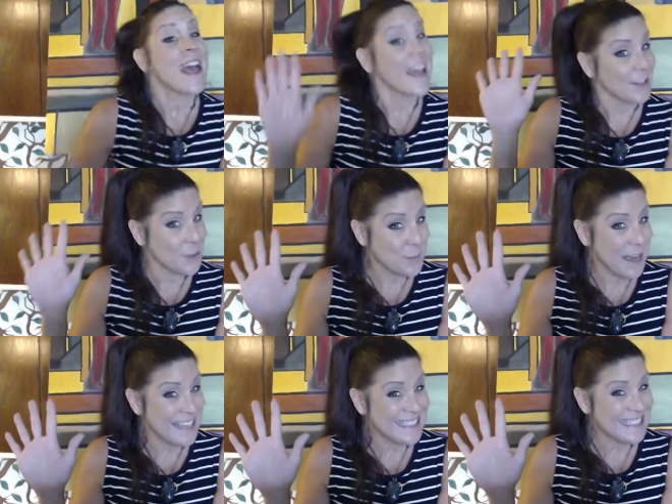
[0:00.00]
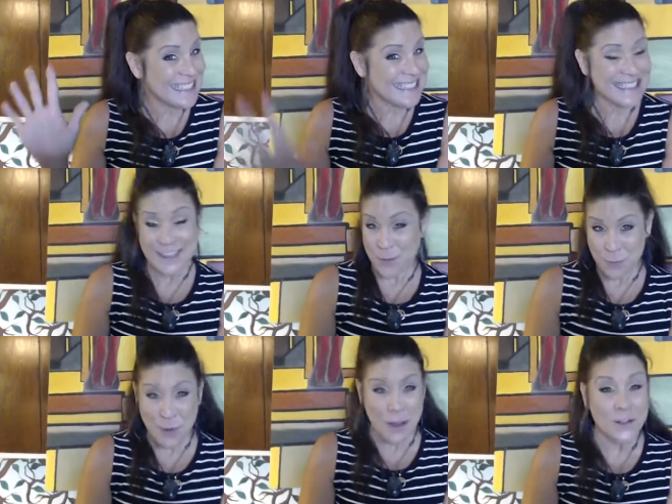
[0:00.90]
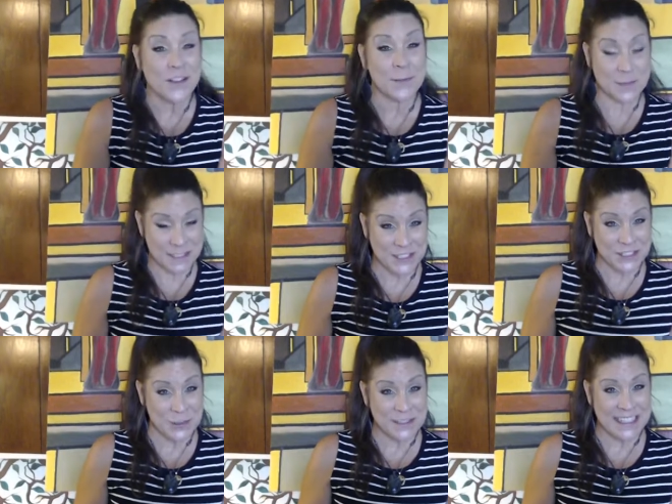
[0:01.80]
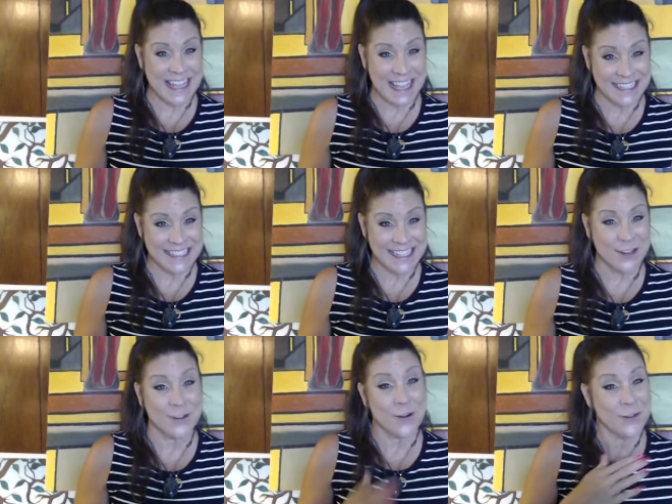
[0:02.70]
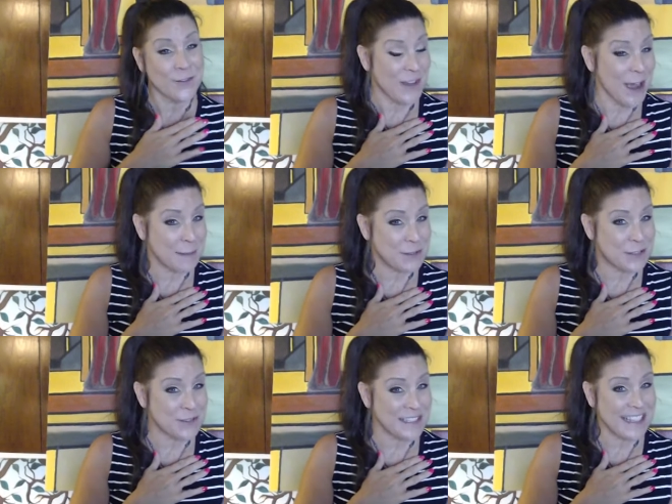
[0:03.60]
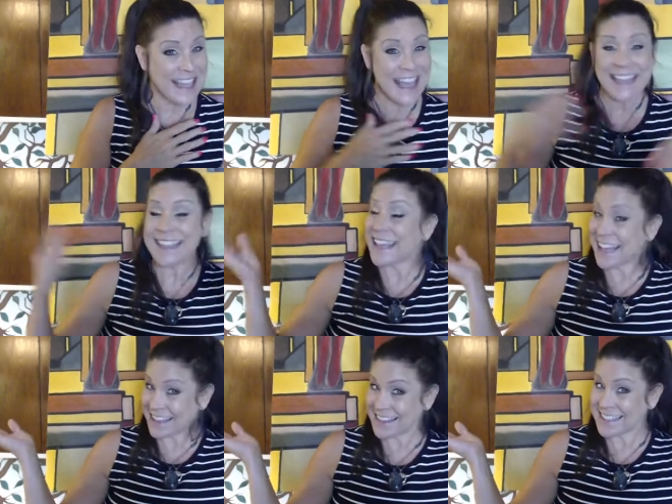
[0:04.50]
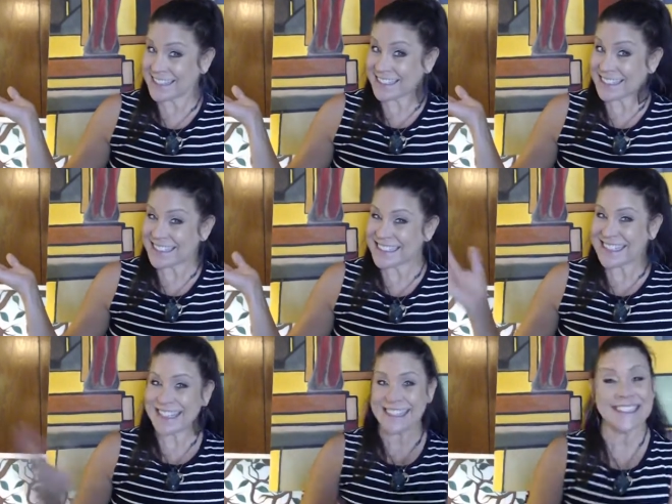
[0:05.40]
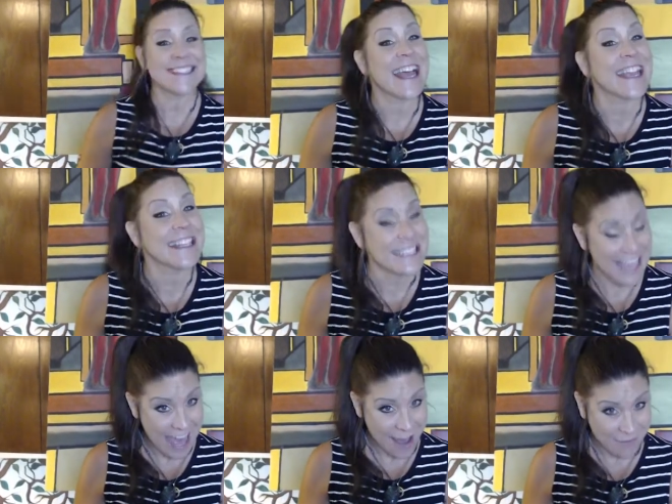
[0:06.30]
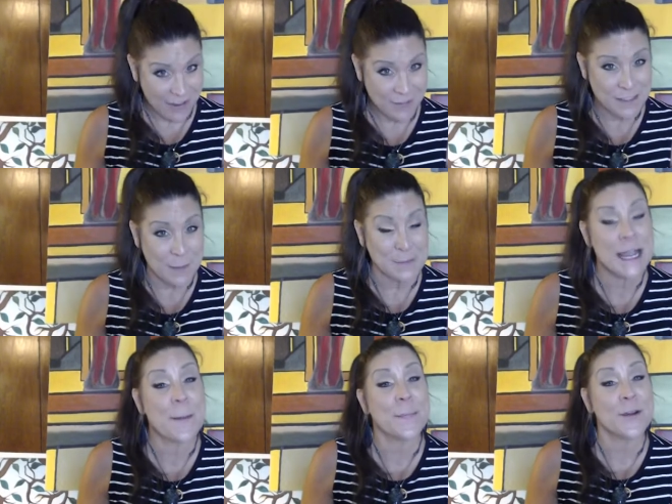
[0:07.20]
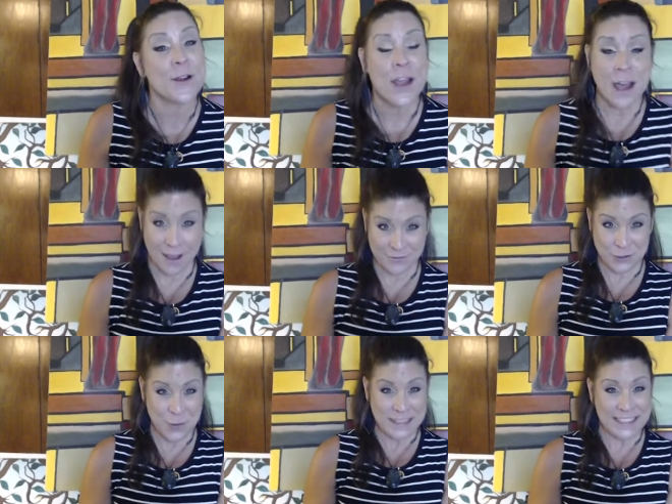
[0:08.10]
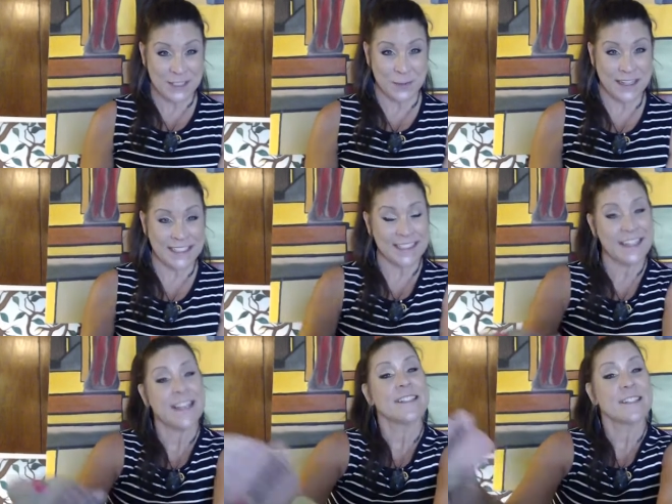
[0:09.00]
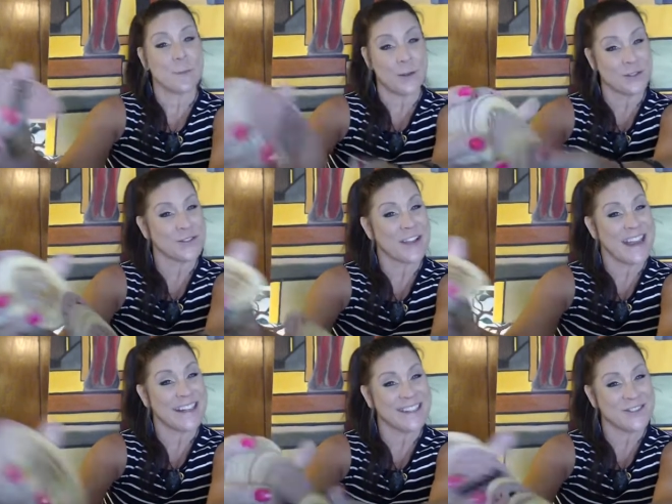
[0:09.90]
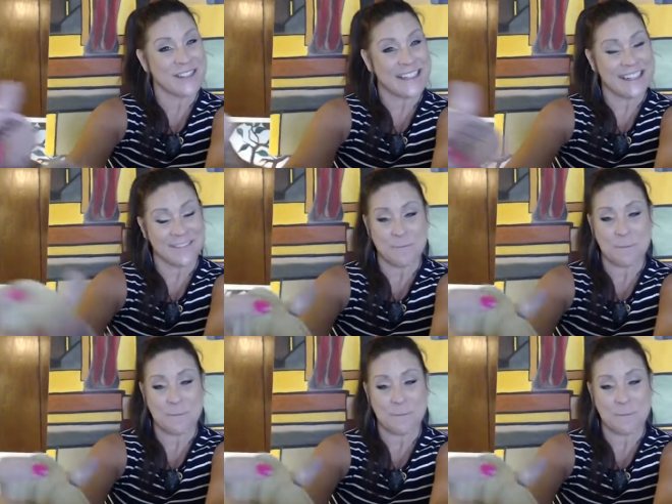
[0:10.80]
Hello, Pisces. Welcome to Josie K. Tarot. I'm Josie K, and this is the second half of September of 2020 spiritual guidance reading.